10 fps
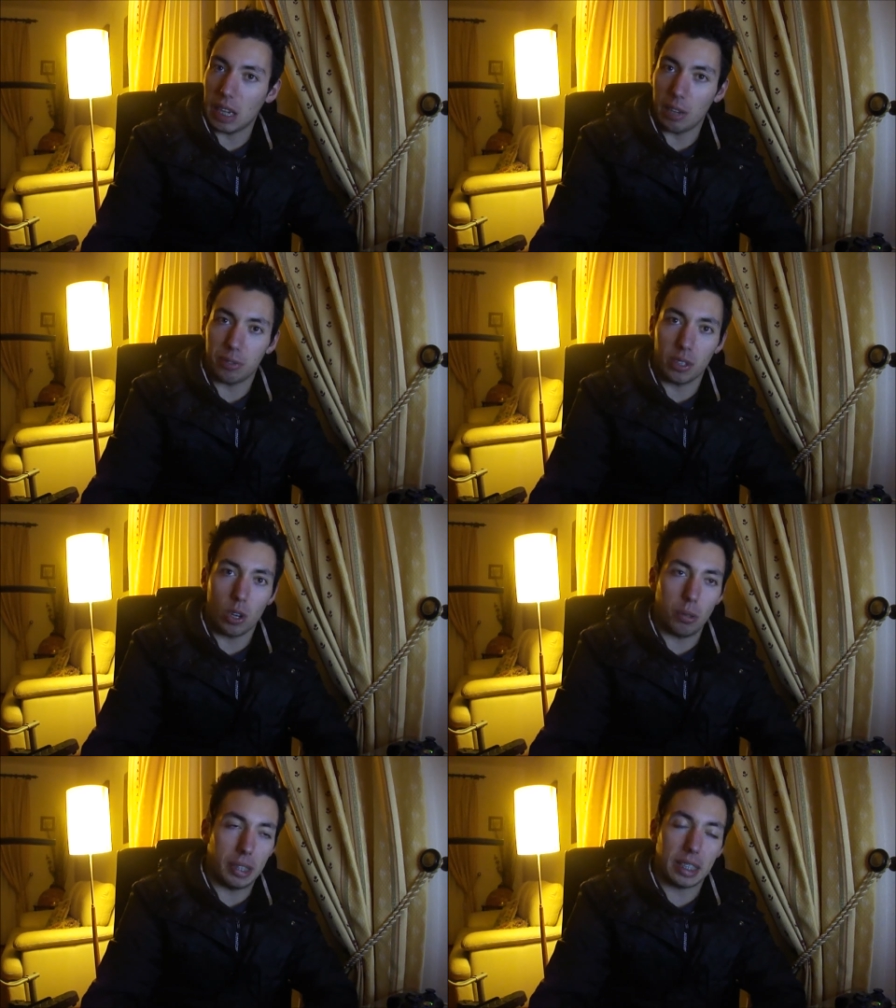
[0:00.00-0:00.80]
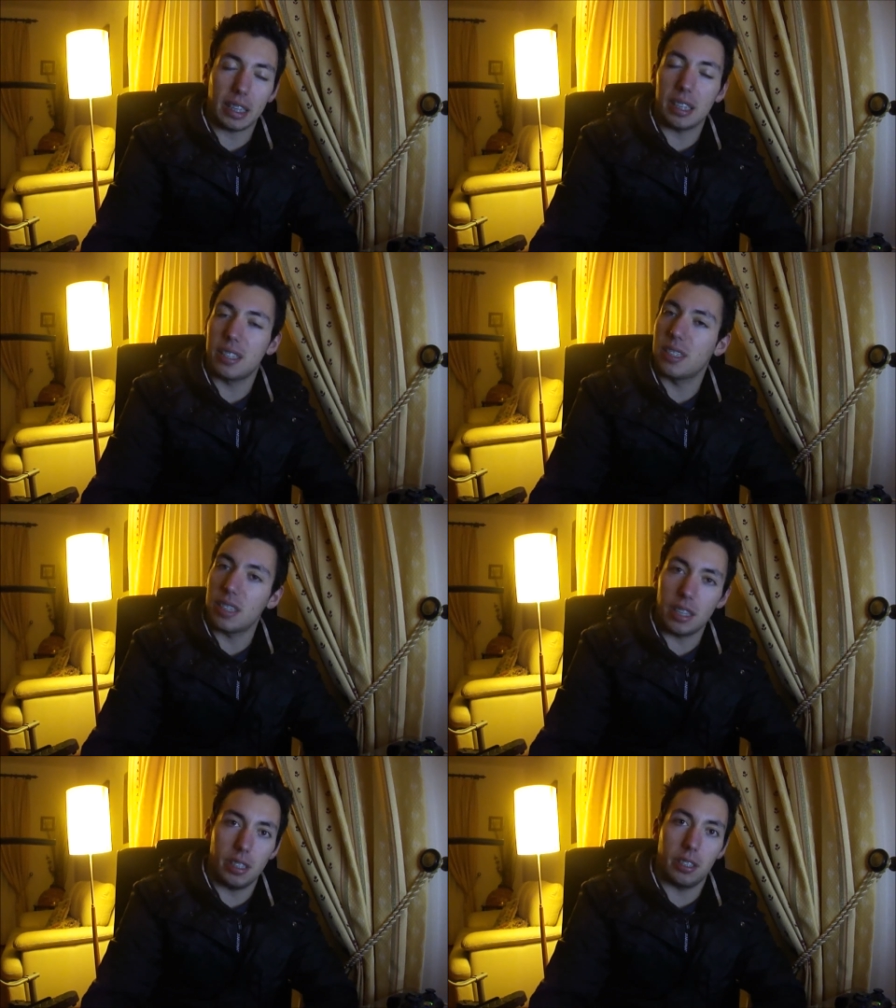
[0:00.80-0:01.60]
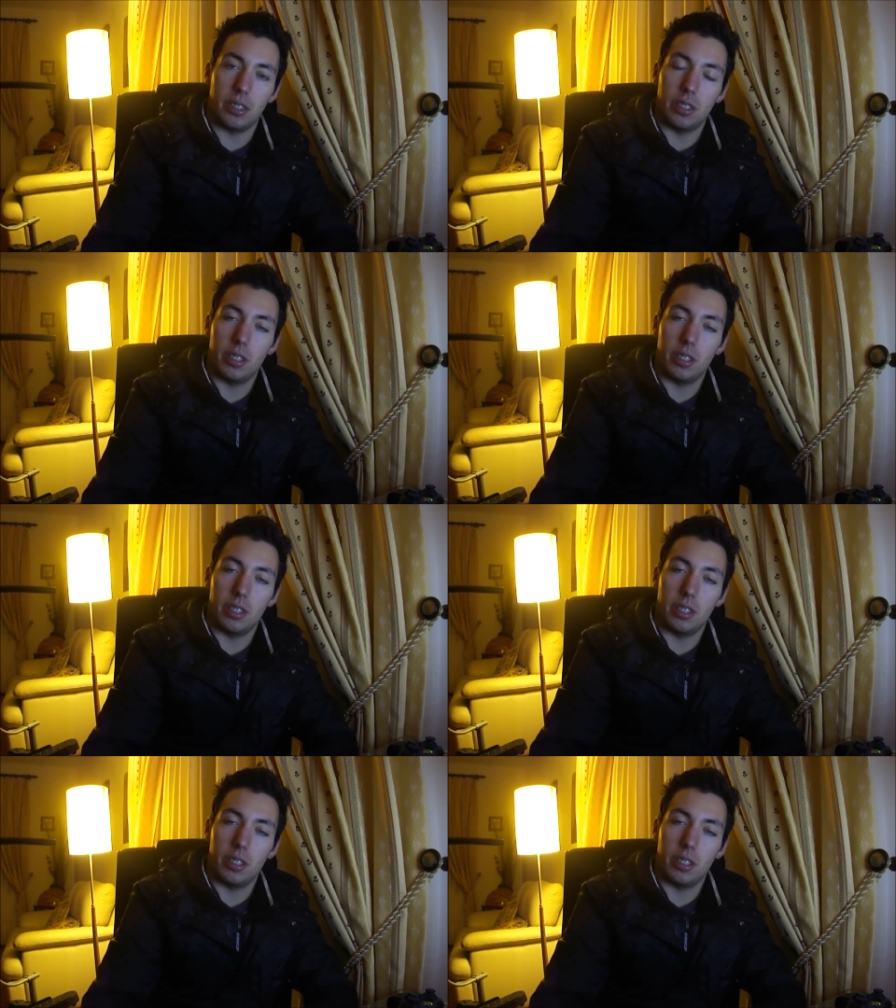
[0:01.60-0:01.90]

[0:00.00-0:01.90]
after all that I said,